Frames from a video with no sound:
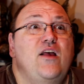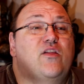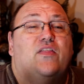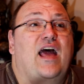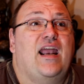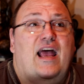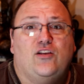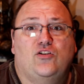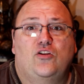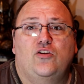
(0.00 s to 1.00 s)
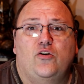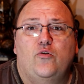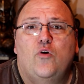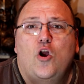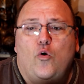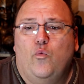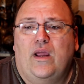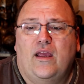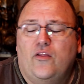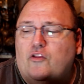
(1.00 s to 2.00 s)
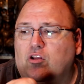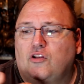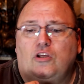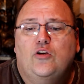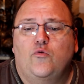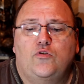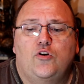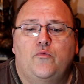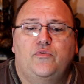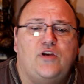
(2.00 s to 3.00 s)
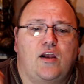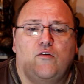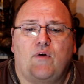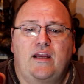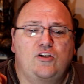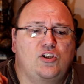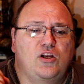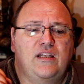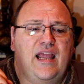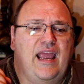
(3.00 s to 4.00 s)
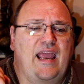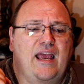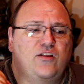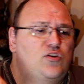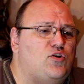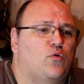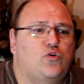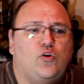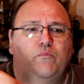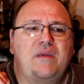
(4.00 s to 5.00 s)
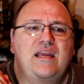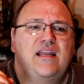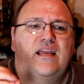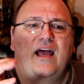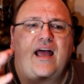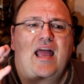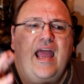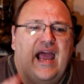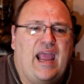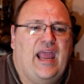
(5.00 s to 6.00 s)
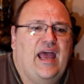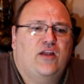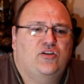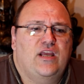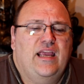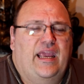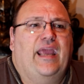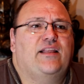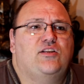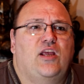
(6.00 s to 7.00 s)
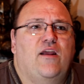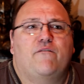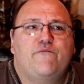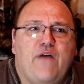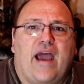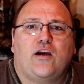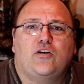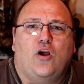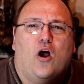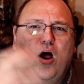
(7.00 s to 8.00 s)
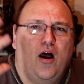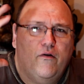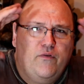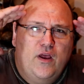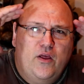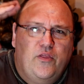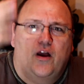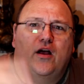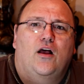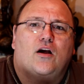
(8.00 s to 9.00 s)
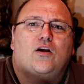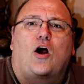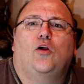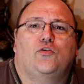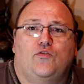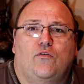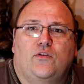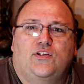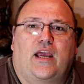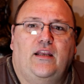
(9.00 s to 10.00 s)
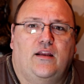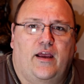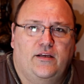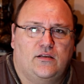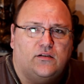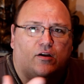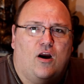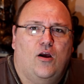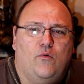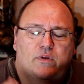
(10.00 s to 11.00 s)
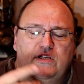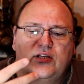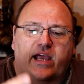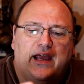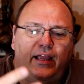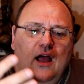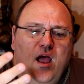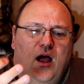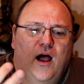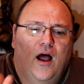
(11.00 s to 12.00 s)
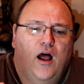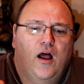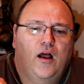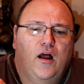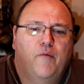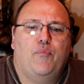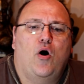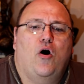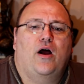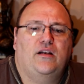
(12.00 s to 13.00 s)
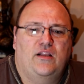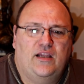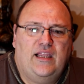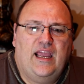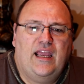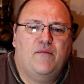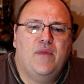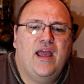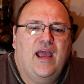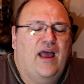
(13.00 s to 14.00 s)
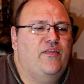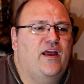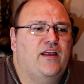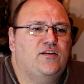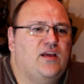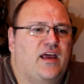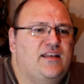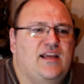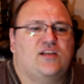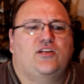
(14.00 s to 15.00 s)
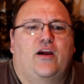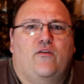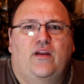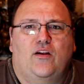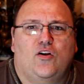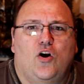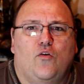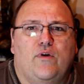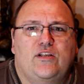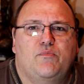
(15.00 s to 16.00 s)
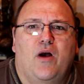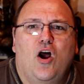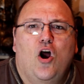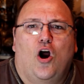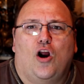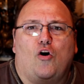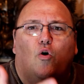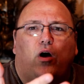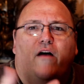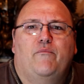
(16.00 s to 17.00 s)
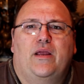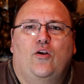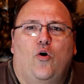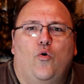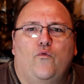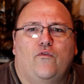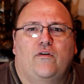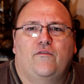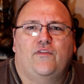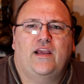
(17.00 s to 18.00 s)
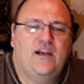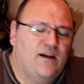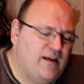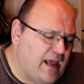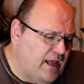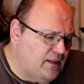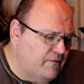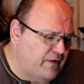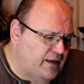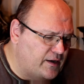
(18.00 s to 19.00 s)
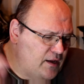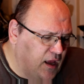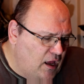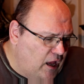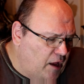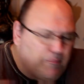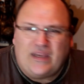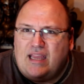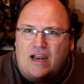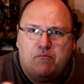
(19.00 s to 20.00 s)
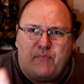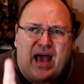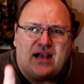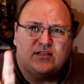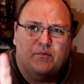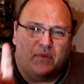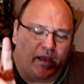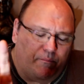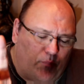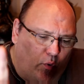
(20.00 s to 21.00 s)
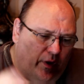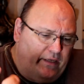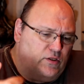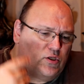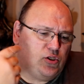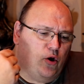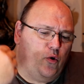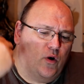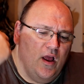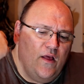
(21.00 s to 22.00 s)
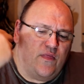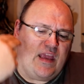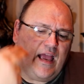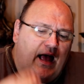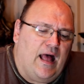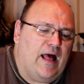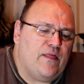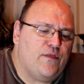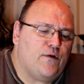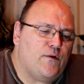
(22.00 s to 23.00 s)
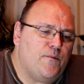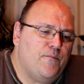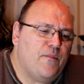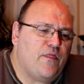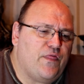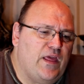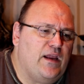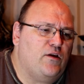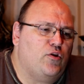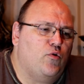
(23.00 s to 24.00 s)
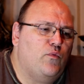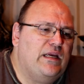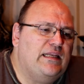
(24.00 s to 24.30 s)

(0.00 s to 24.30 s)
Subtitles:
that that has to do with the YouTube generation and social media, and it's an effect of the cultural zeitgeist, as Carl would say, upon the game, and that dexterity and charisma have been overinflated and elevated. But getting back to my point, so the other thing that we